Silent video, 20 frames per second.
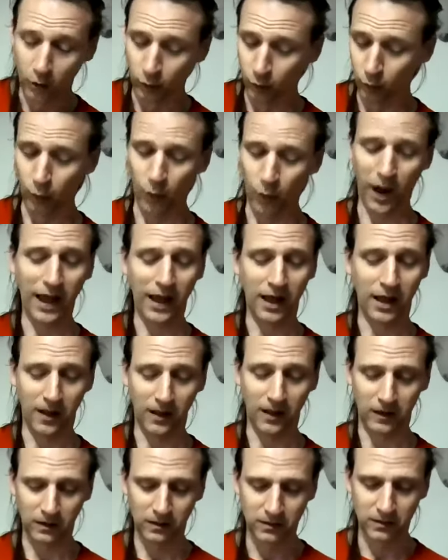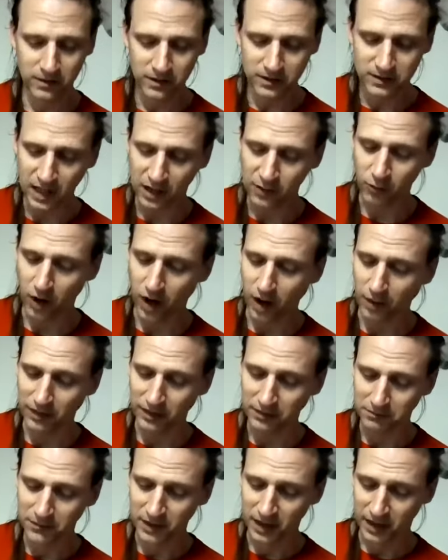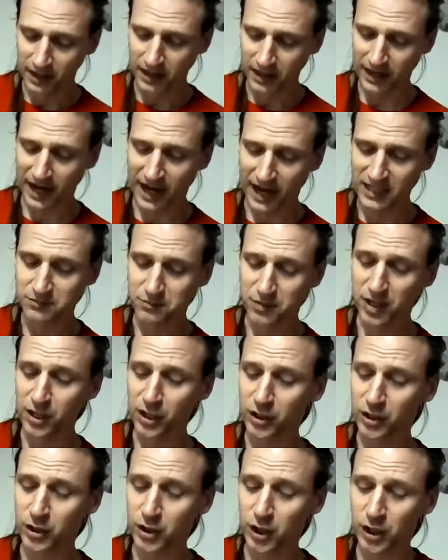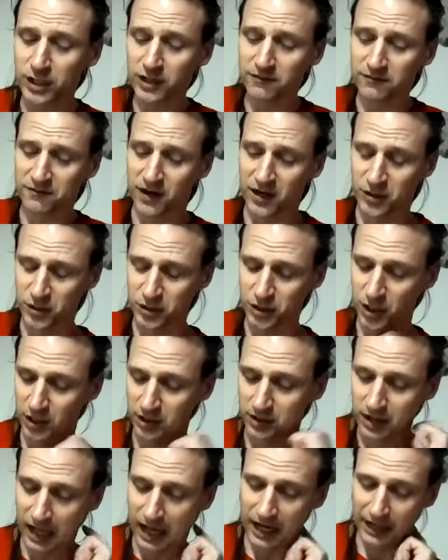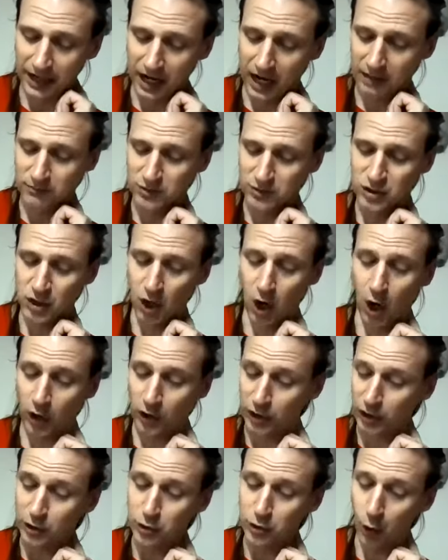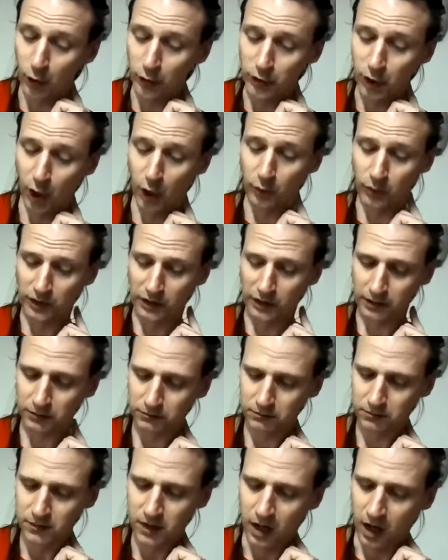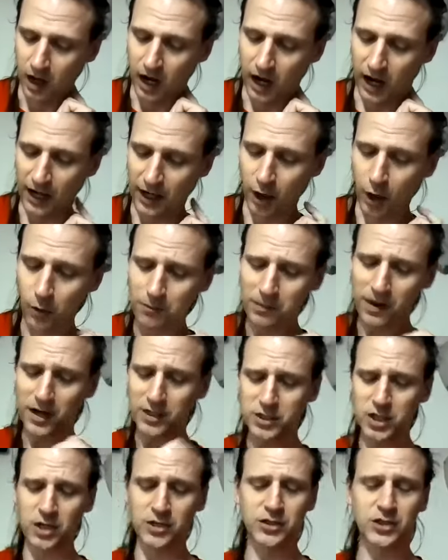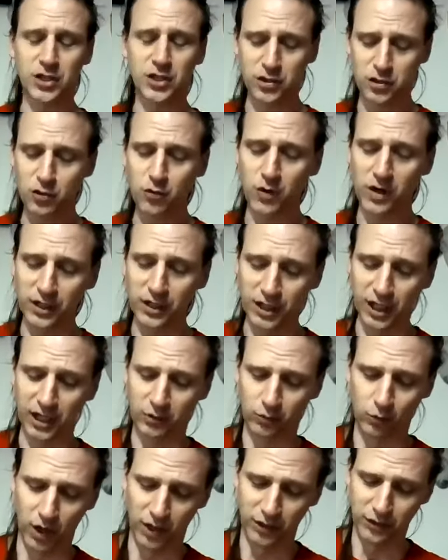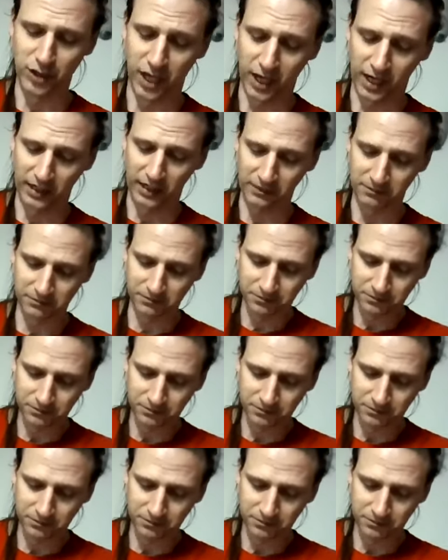"Well," said Robin, "it has been a good adventure, and I'm sorry you're going. I hope I shall see you again one day."